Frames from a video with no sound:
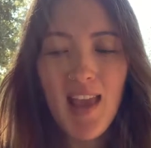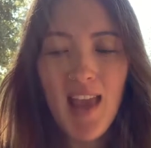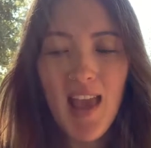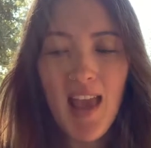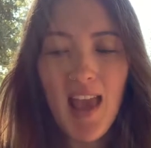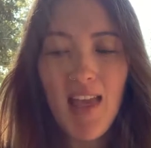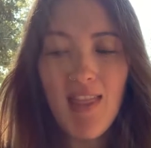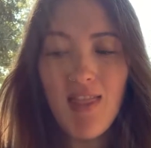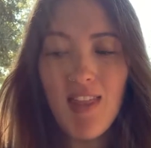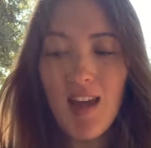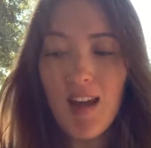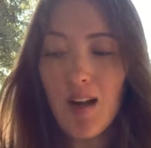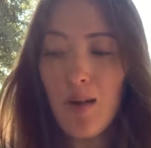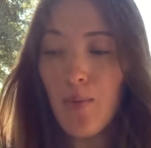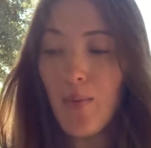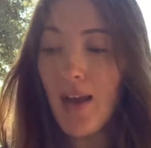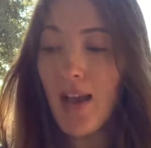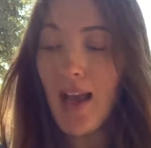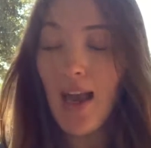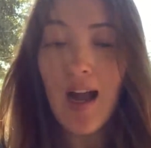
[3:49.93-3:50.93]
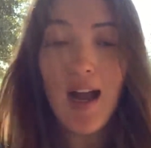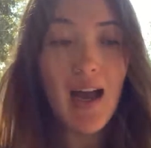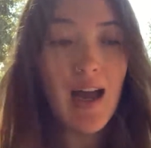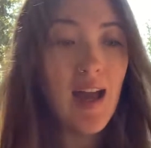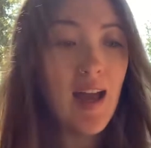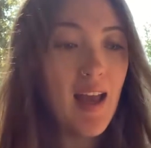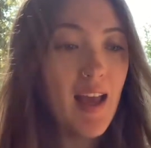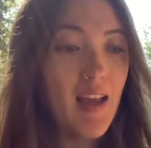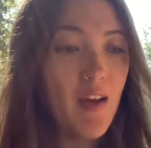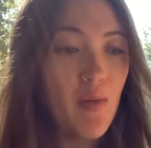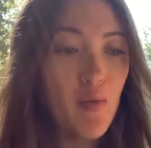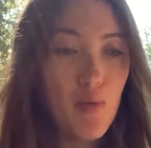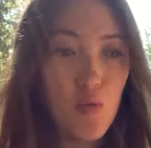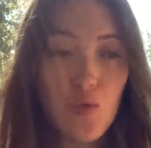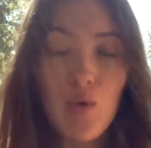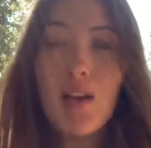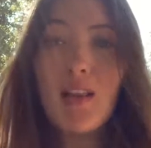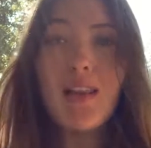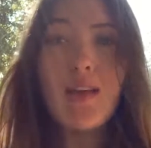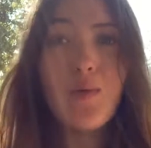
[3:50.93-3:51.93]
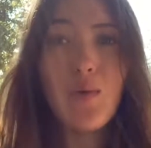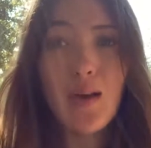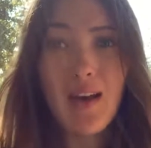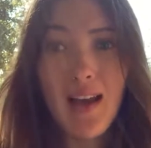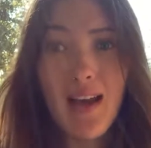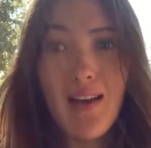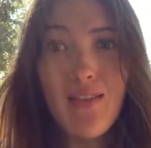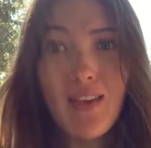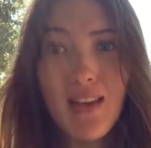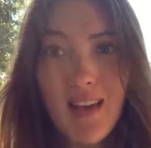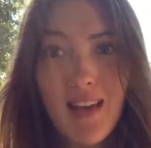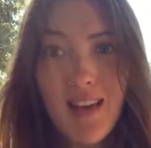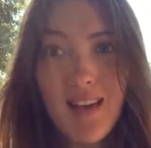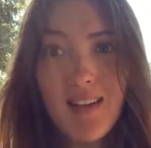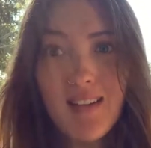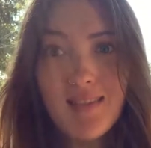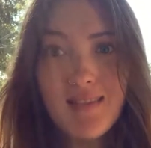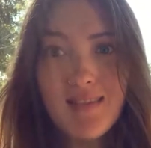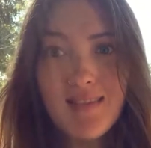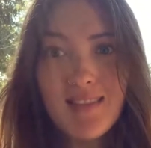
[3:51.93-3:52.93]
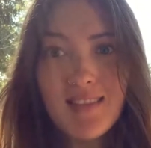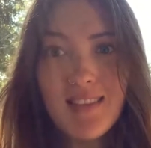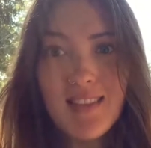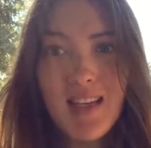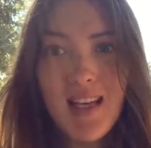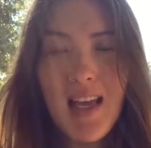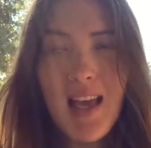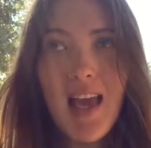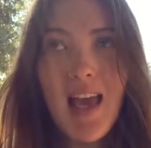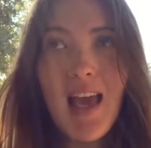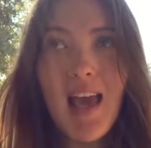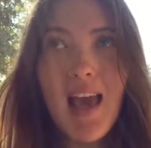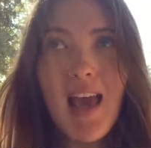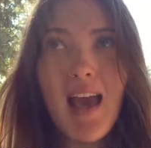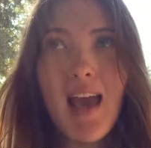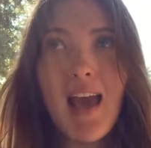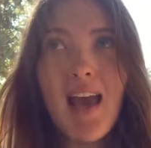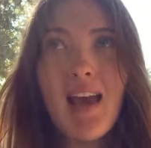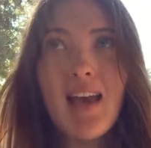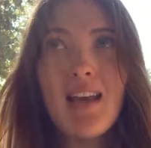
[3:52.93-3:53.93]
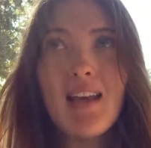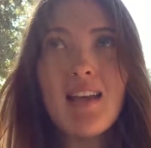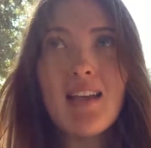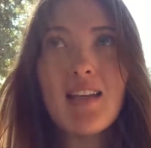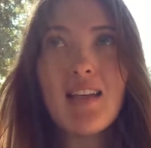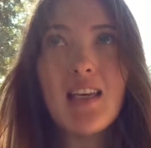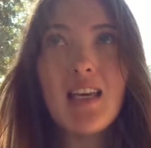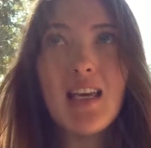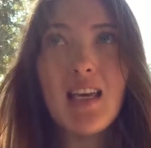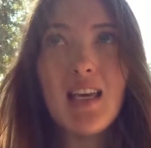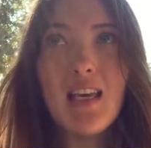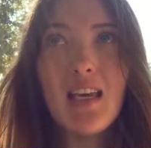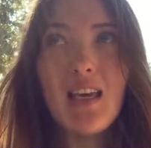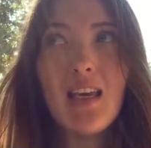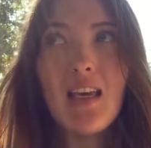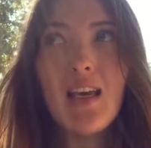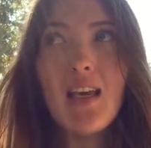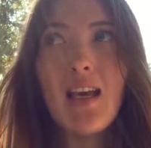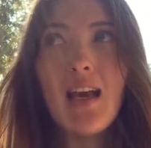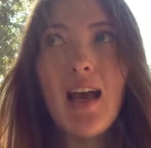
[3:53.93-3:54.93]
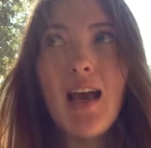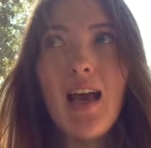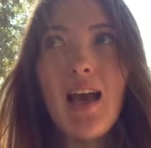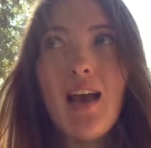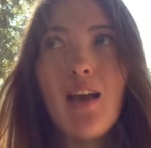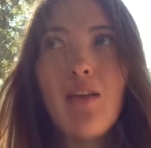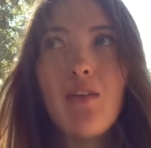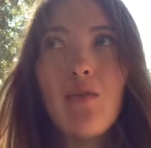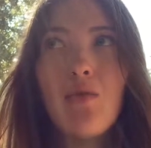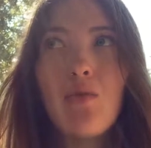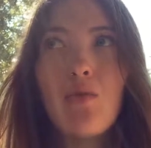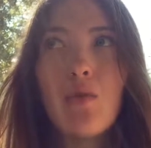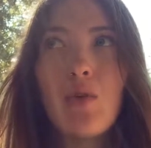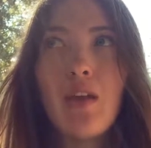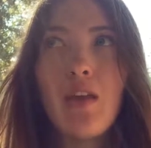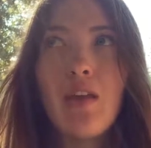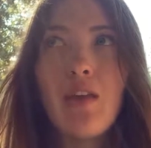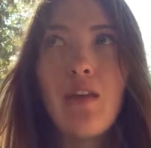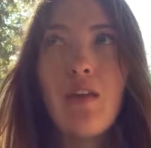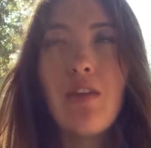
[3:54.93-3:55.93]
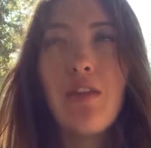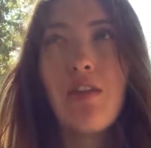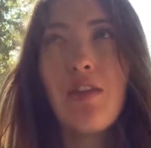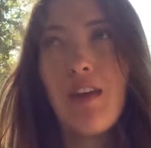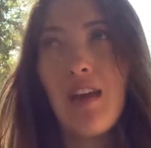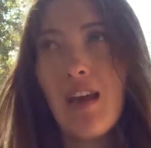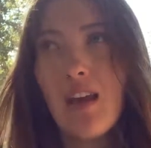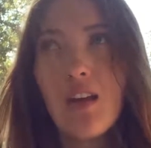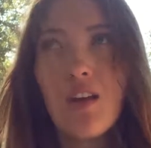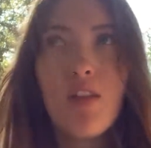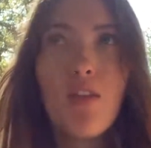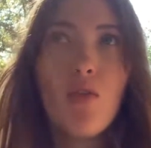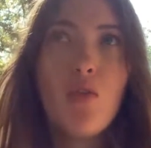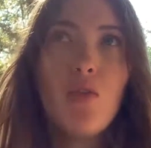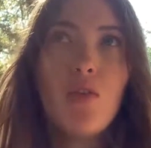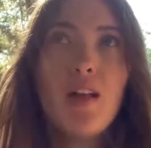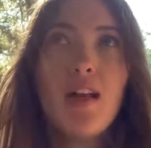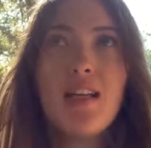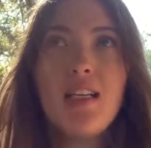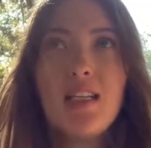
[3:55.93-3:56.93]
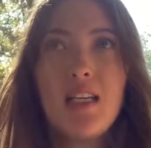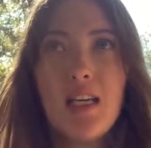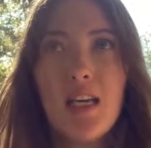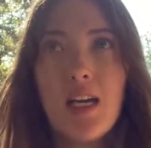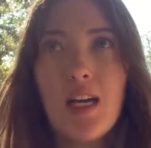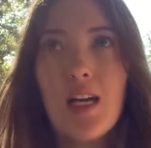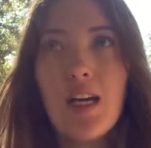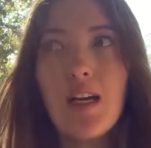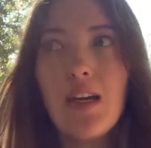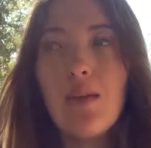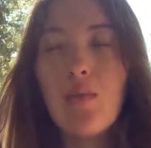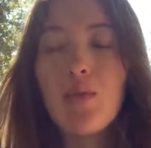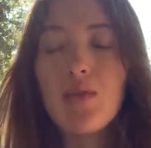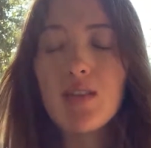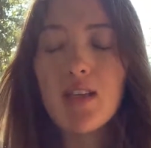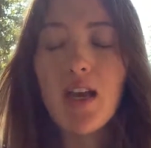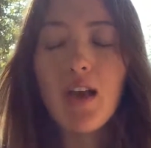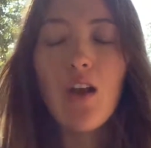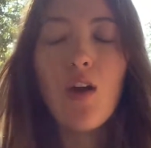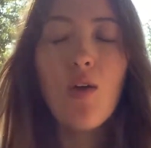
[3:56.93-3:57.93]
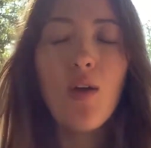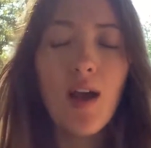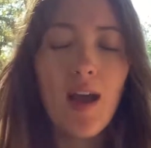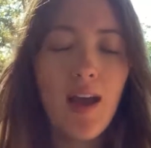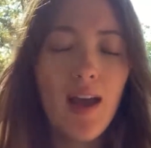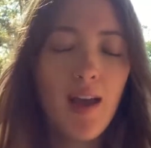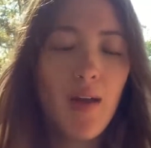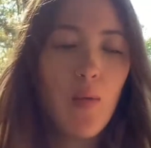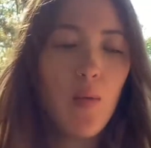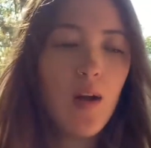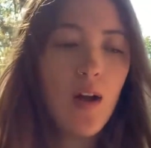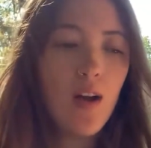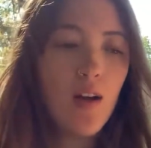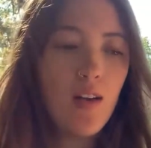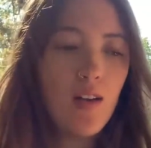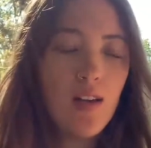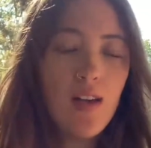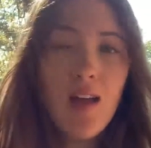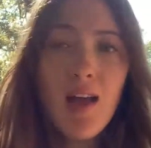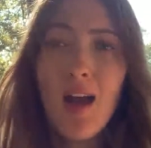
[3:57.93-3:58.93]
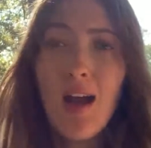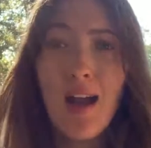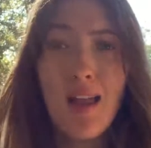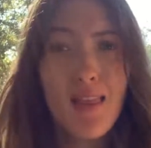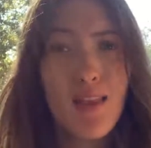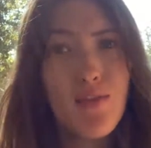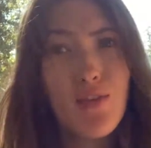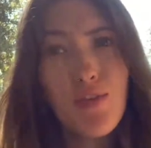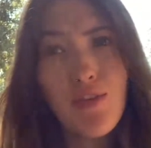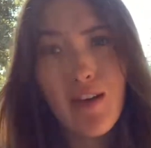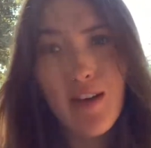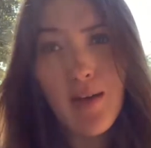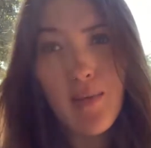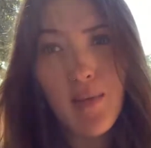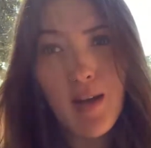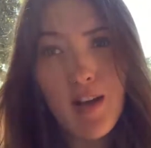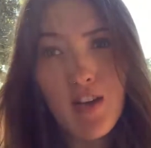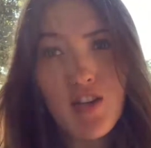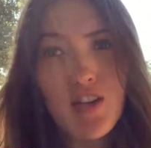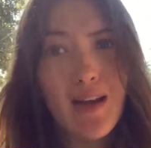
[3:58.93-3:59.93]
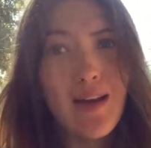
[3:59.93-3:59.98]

and then I'm like, I really want to have a kid. And he had rethinked the whole idea and was like, okay, well, I love you very much. I